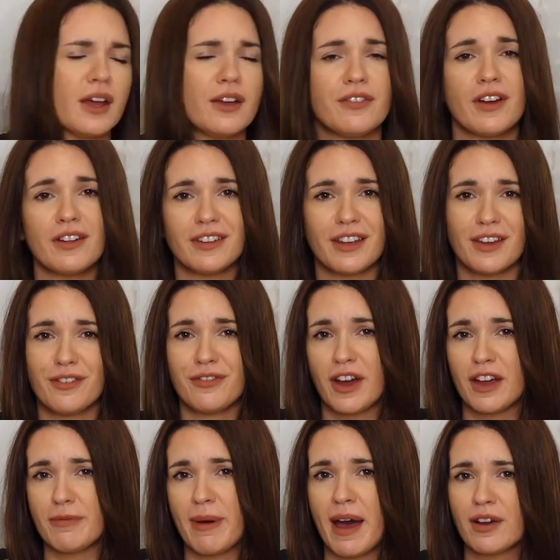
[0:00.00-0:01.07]
I found a
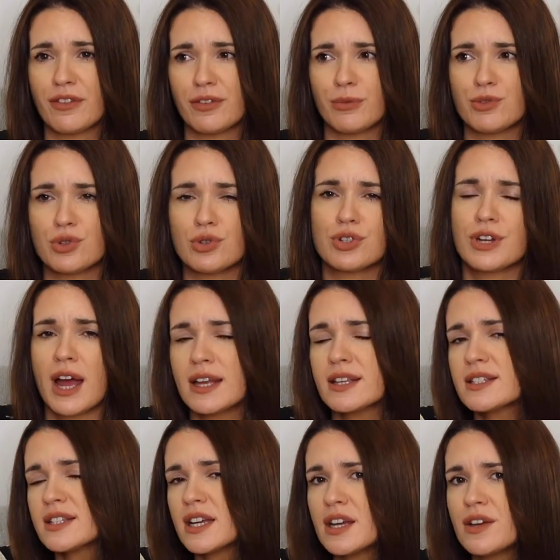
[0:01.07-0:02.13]
5-pack from George
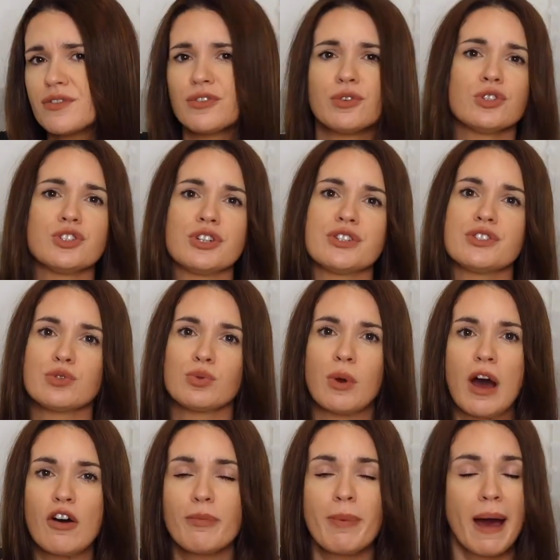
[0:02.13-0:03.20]
Asda for just
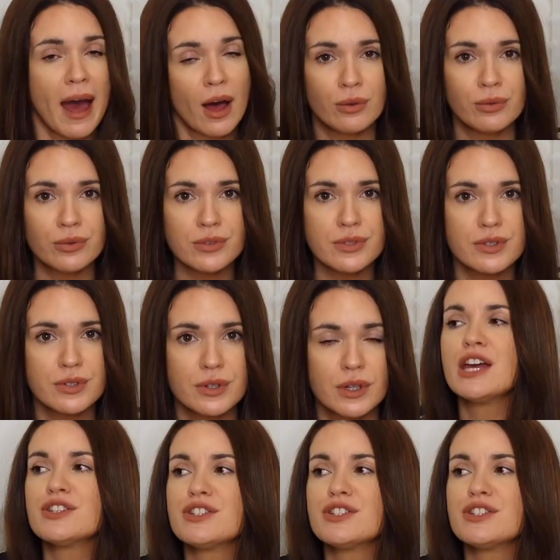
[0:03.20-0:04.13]
£12.